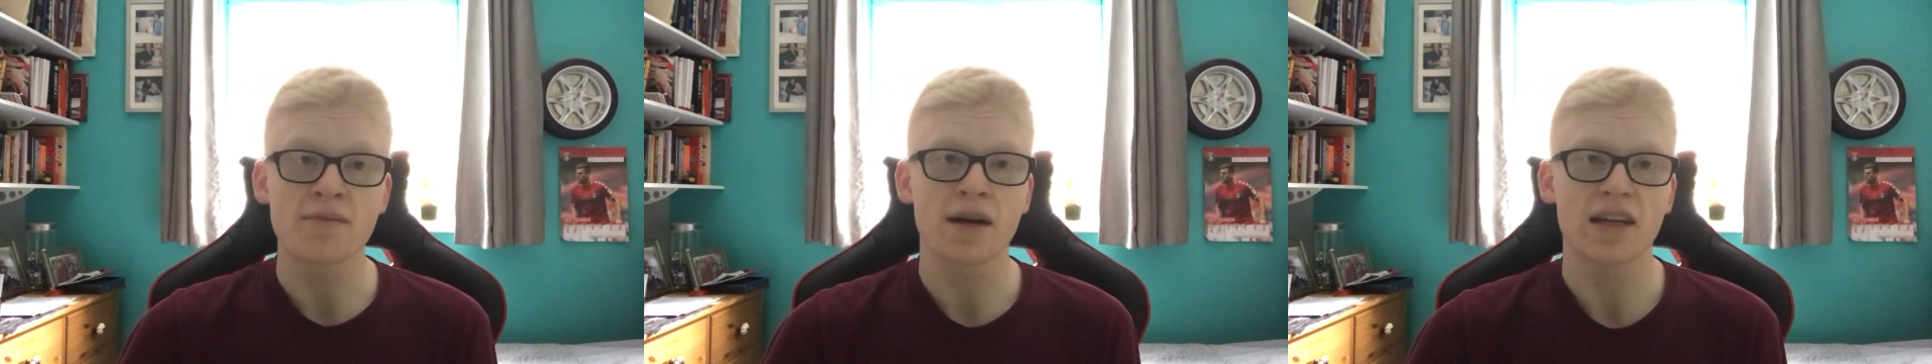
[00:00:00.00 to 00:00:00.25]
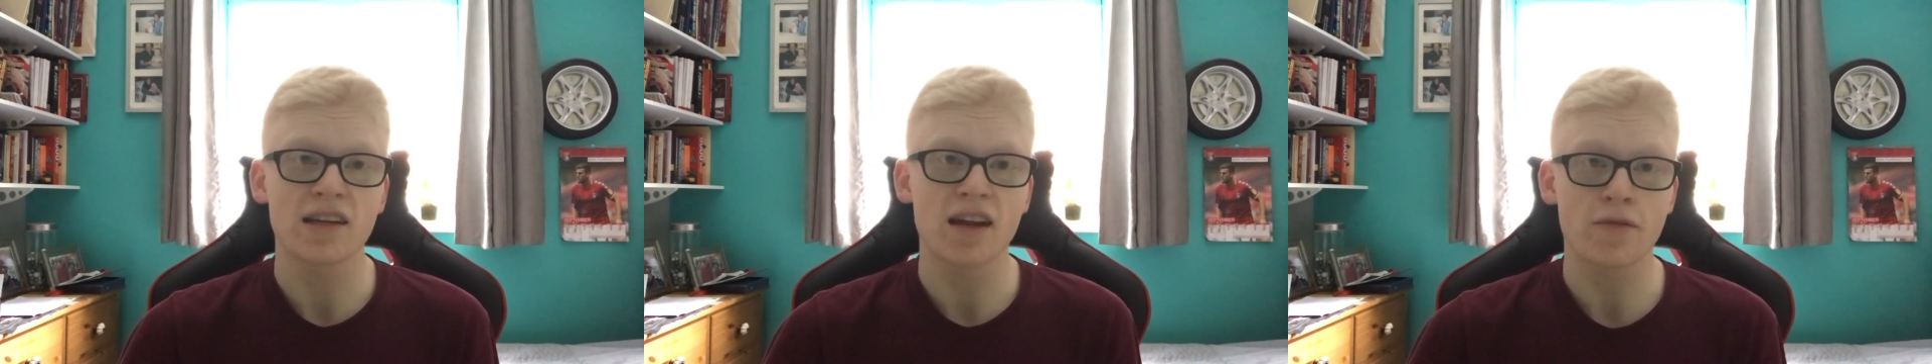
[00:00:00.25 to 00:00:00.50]

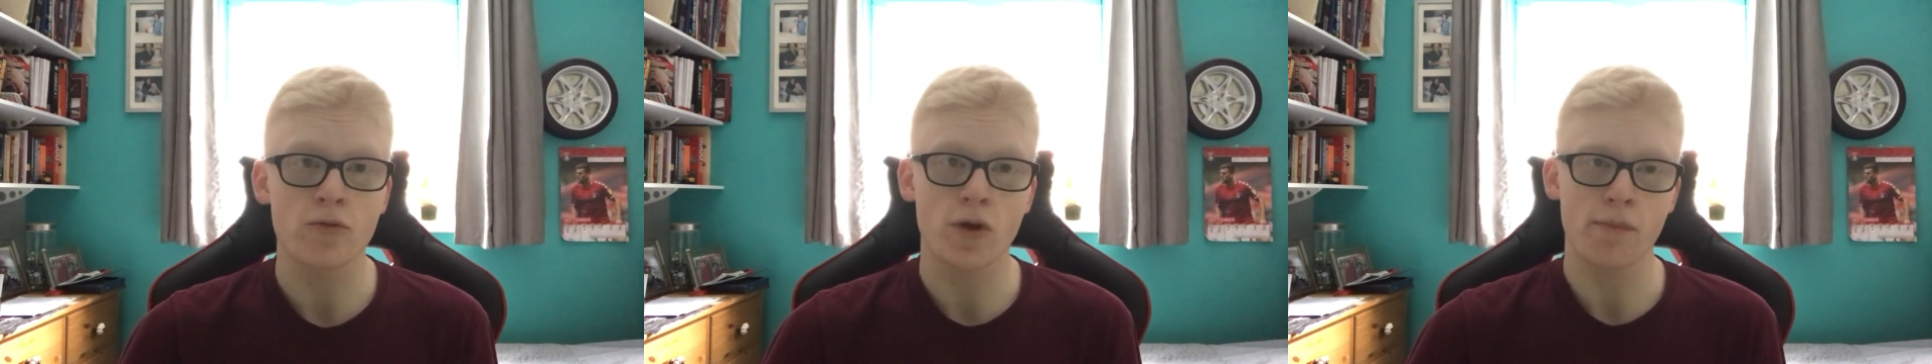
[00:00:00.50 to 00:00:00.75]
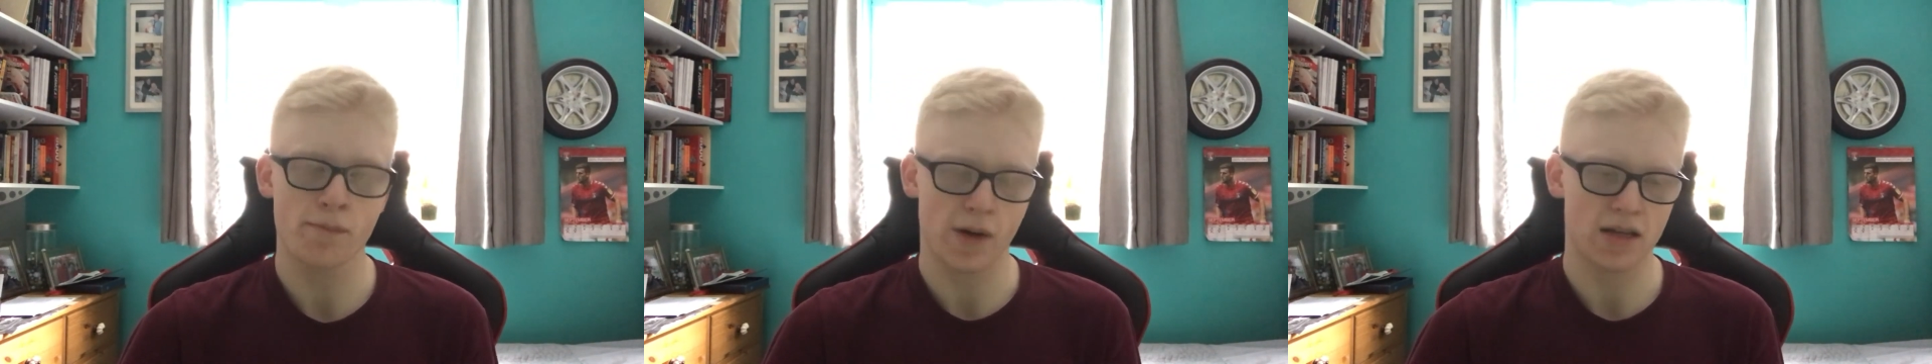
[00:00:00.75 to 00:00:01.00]
made another
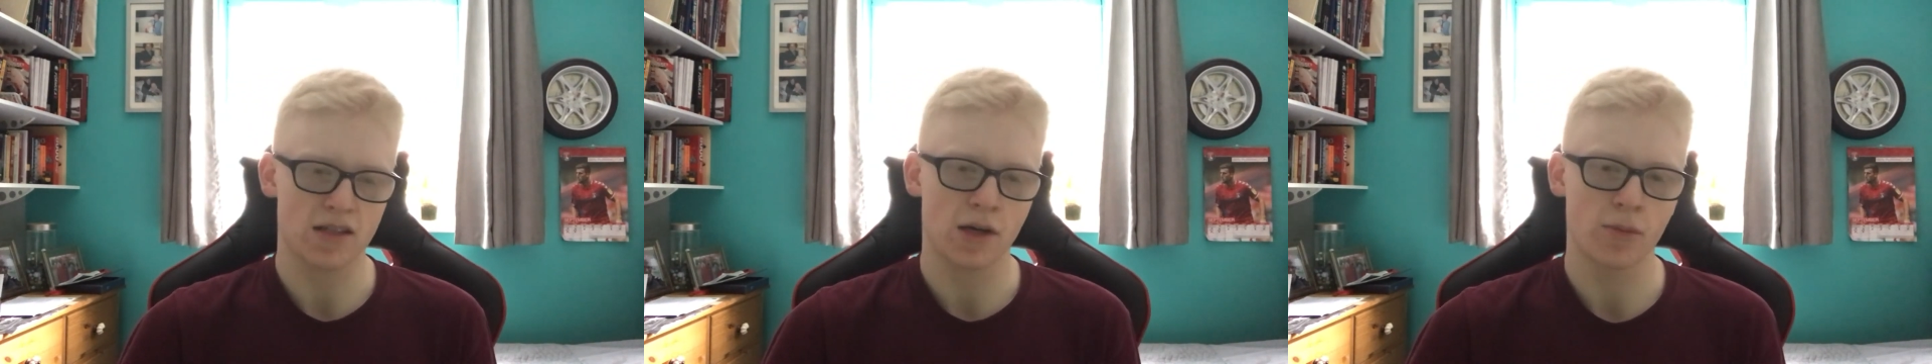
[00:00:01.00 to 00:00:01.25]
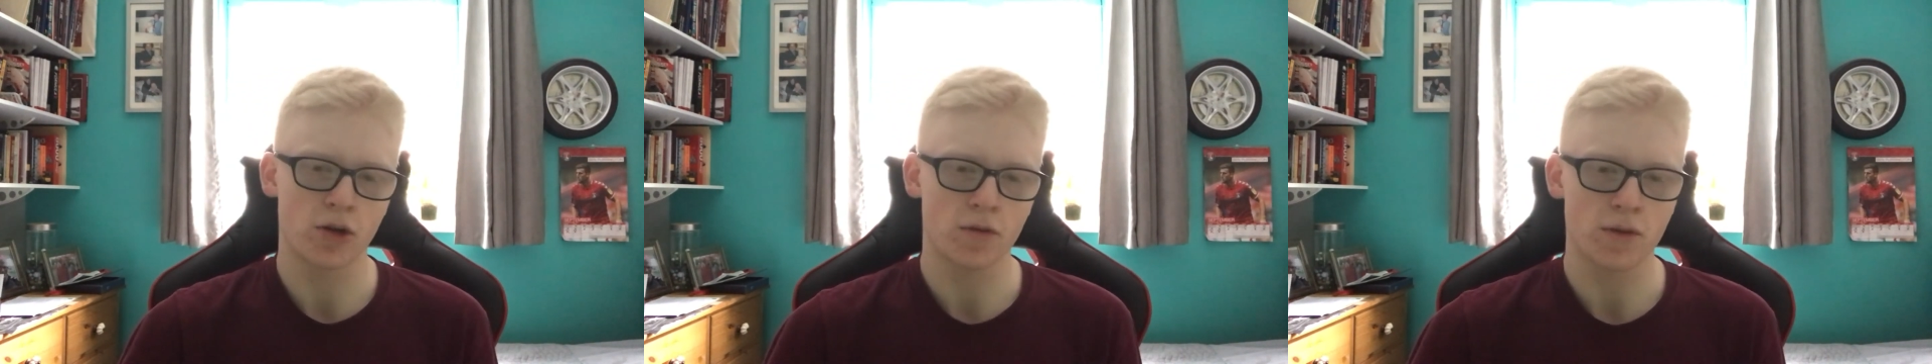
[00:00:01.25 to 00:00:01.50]
impact
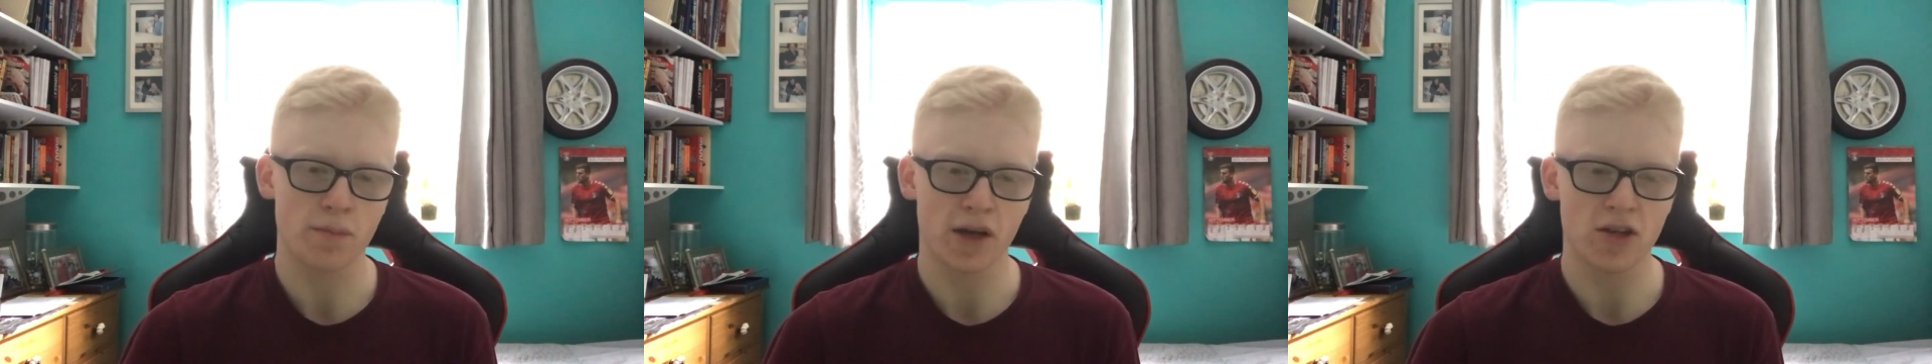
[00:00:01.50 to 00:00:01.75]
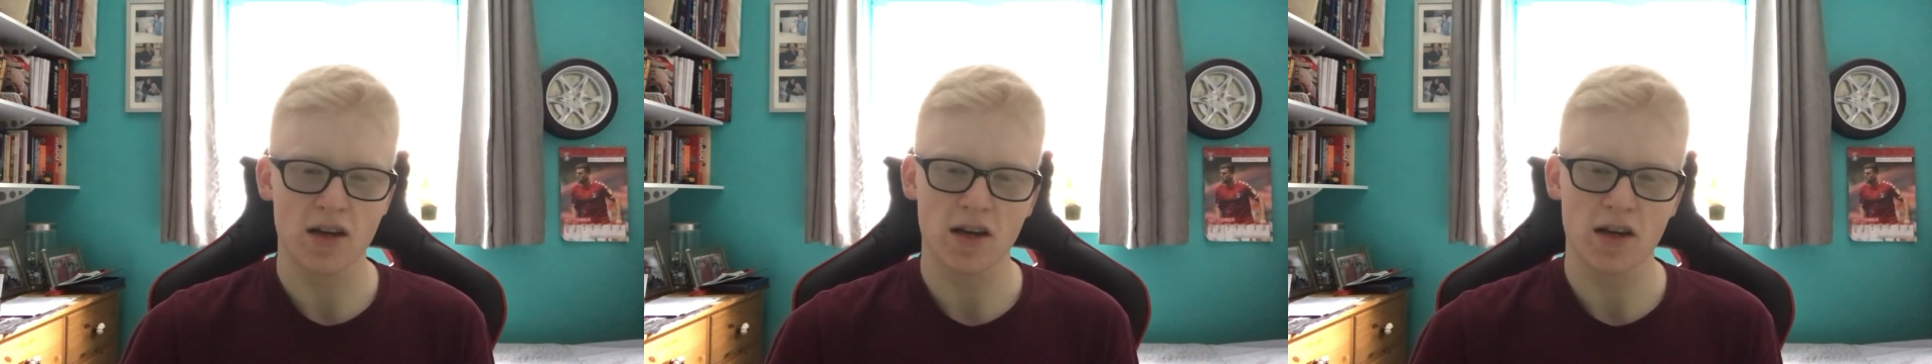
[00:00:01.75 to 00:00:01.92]
coming off the bench.